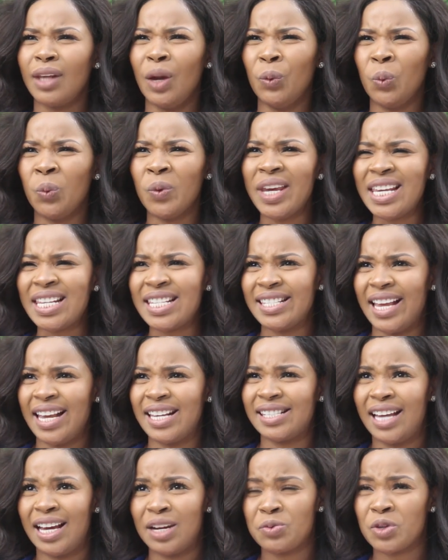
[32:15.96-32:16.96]
Weeks
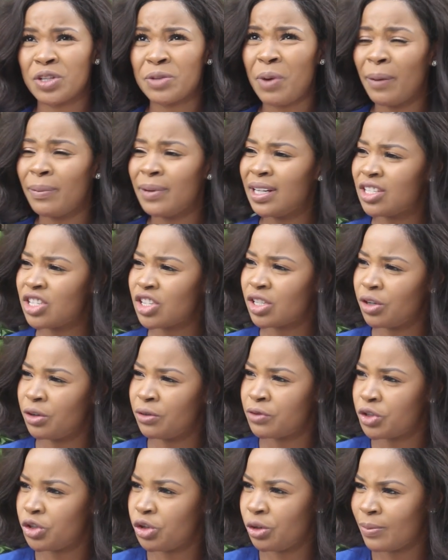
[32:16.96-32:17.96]
later, it was probably just
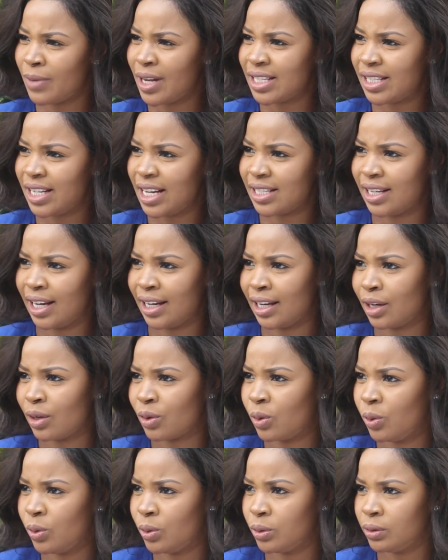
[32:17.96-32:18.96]
over two months later, I get a
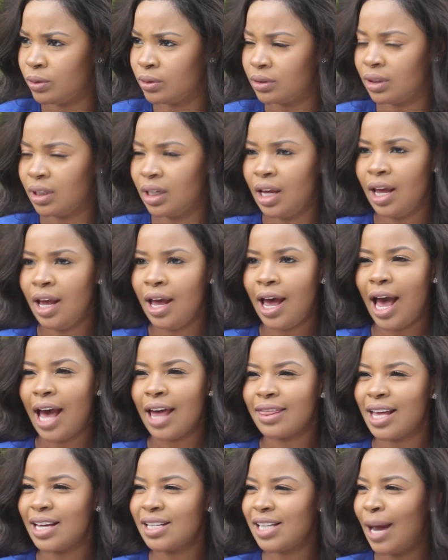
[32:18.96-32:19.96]
call.
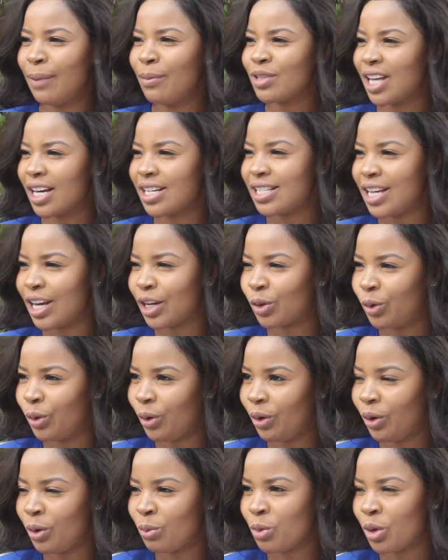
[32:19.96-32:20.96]
That time I was actually at
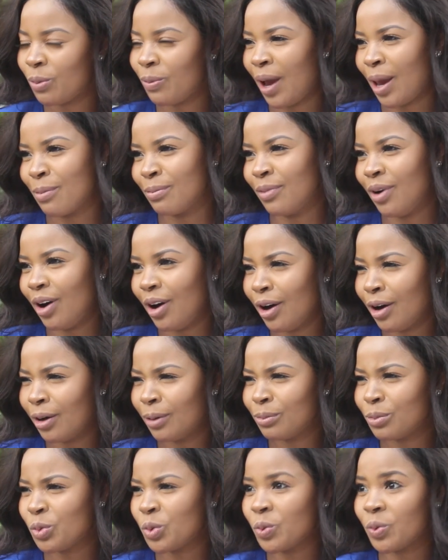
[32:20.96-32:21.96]
home with my
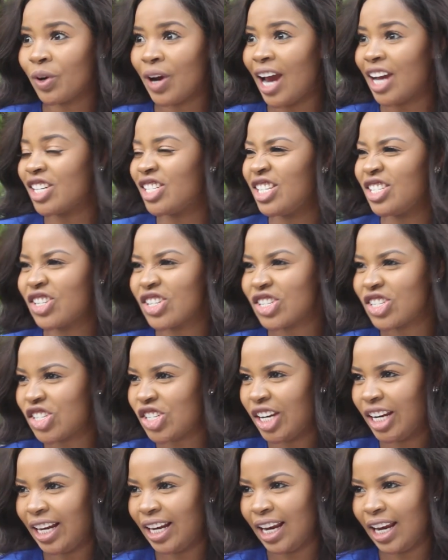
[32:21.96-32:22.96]
mom. We were actually just
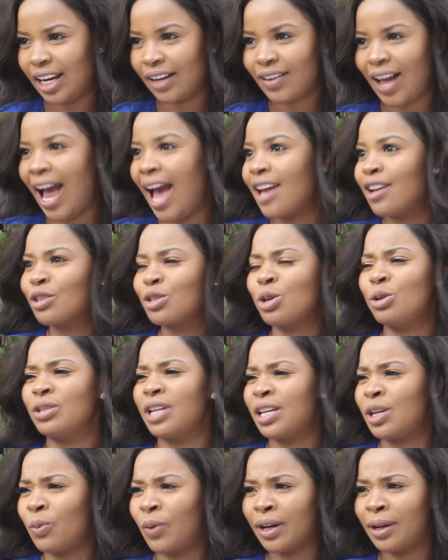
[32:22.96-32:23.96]
chilling. I hadn't told
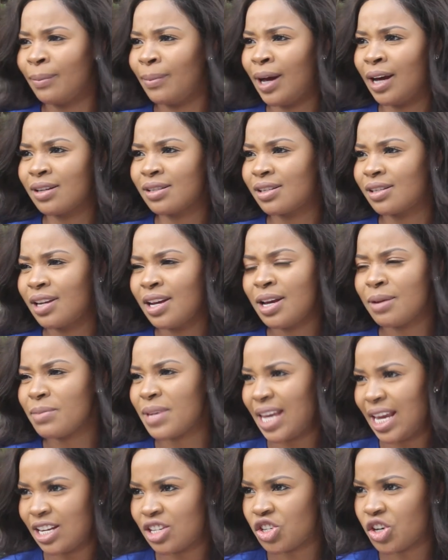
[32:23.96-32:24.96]
anyone about
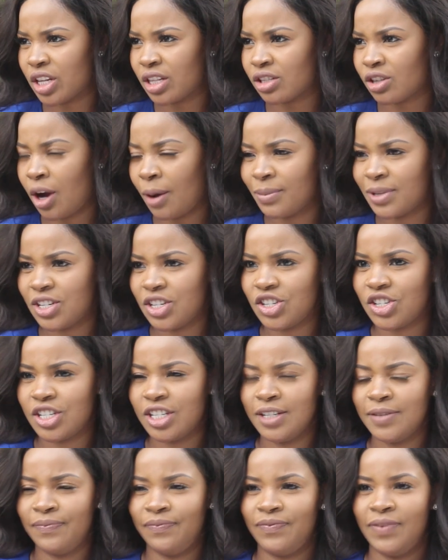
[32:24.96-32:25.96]
me entering this
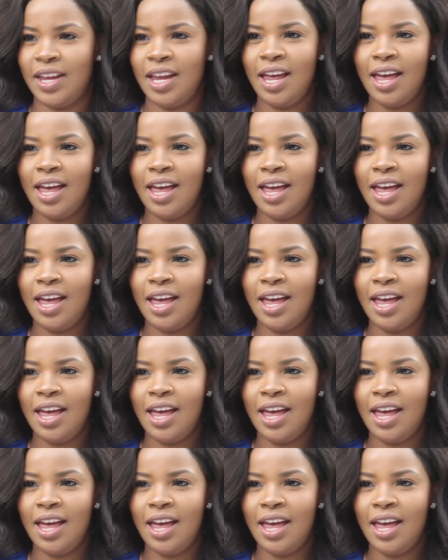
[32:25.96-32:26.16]
competition.